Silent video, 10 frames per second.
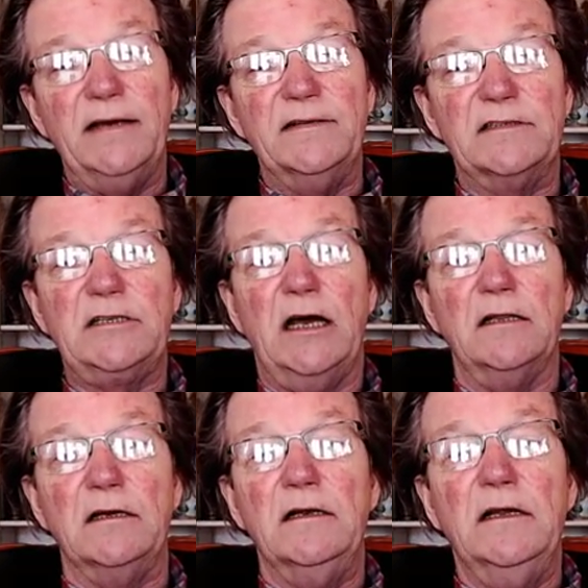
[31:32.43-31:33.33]
this
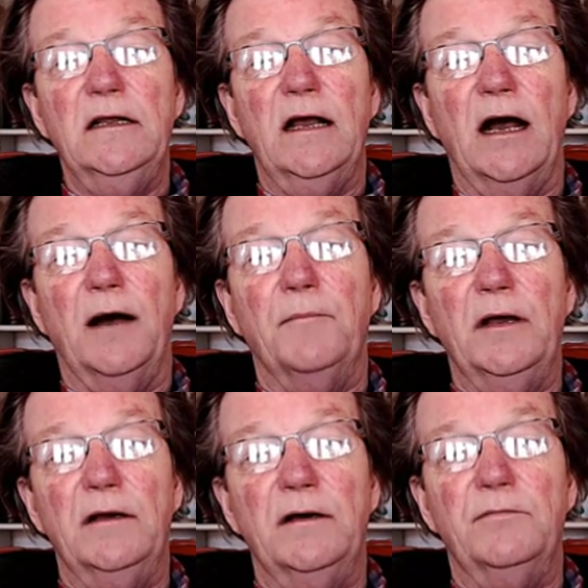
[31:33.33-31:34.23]
color
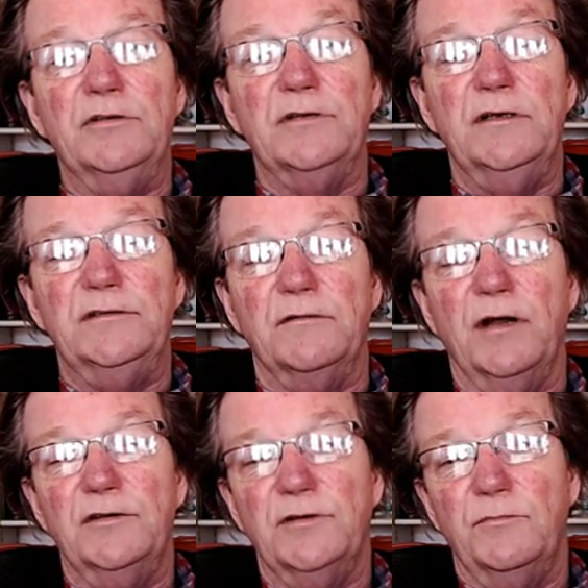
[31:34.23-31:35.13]
was
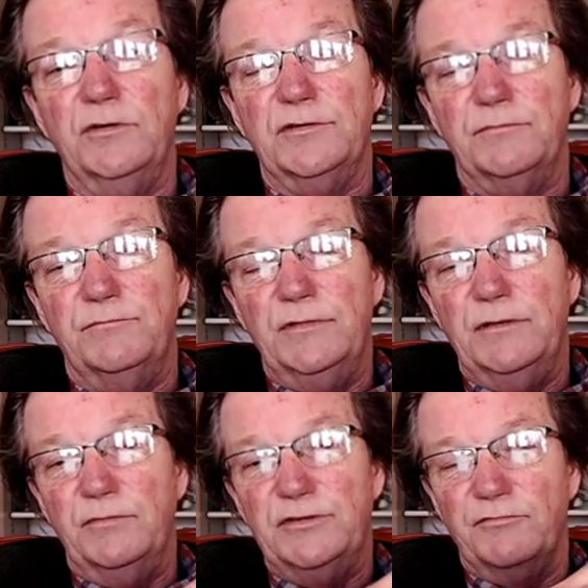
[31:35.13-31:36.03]

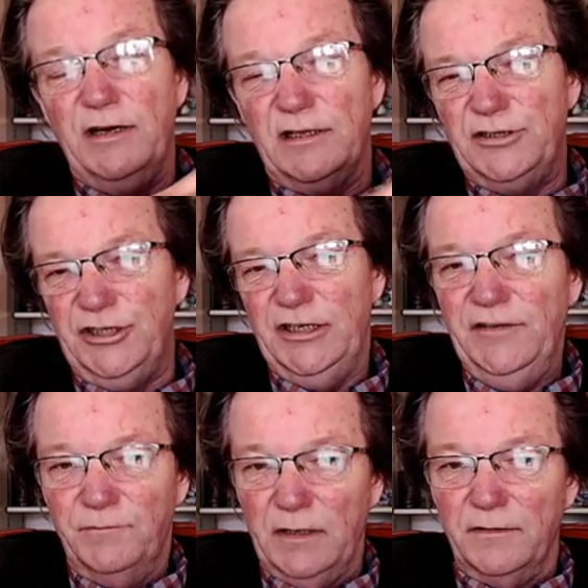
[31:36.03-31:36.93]
a real
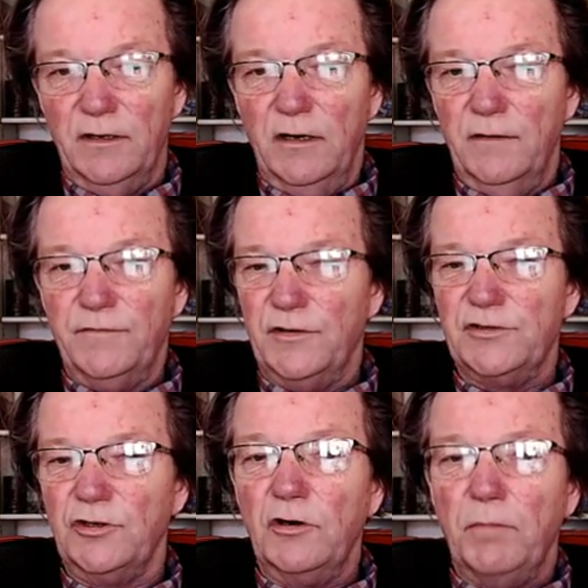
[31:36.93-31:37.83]
achievement for the
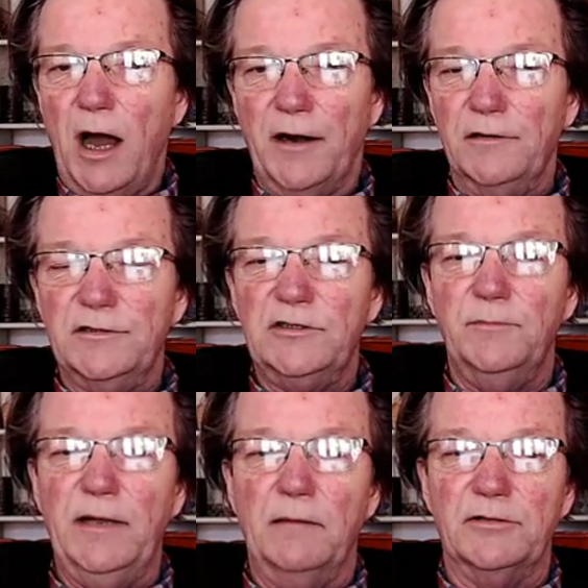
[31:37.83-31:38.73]
Song potters to
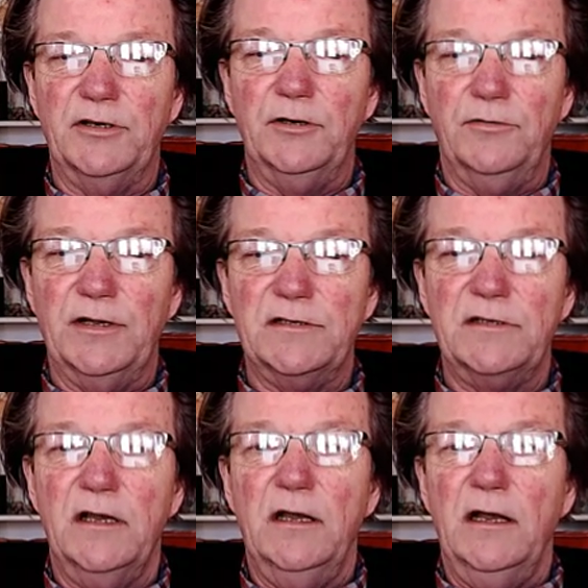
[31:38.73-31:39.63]
be able to do
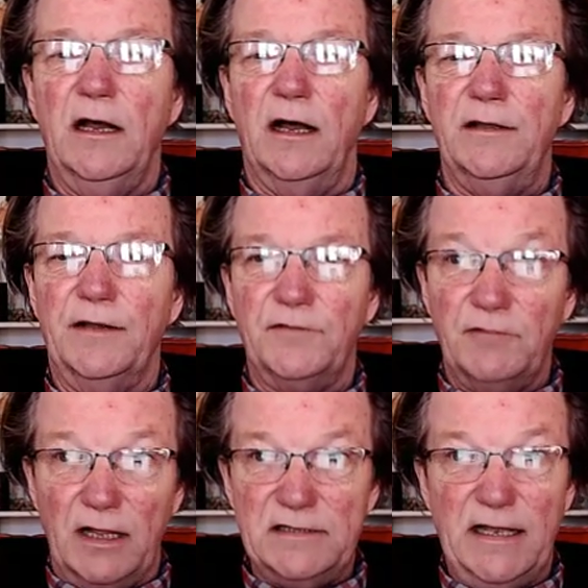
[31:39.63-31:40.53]
this. You have to
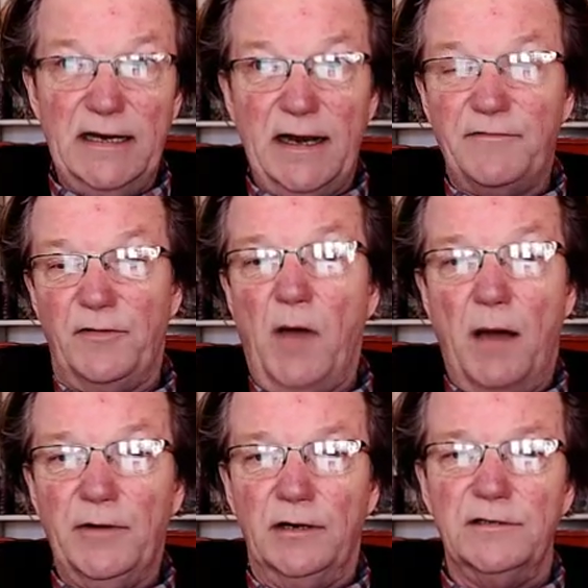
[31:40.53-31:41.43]
realize they didn't have
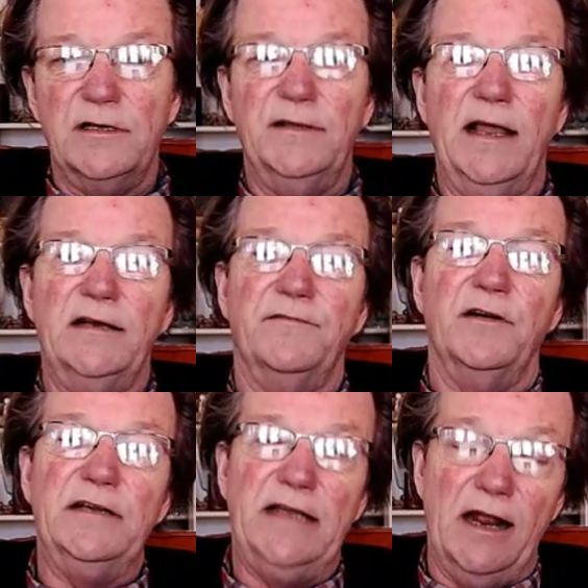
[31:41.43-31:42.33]
thermometers, and they had to
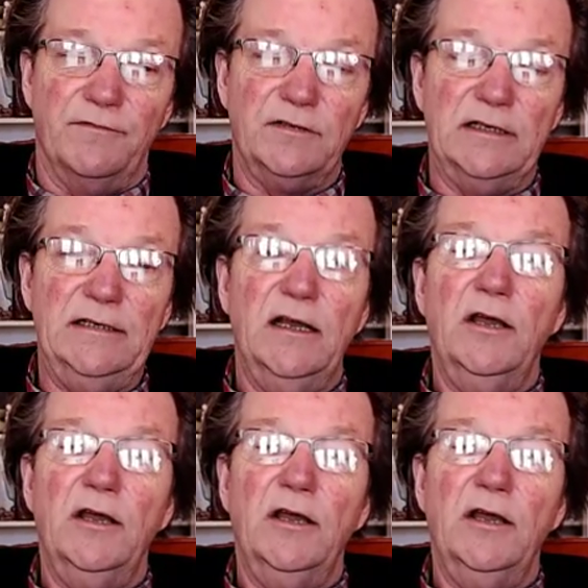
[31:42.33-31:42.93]
very carefully,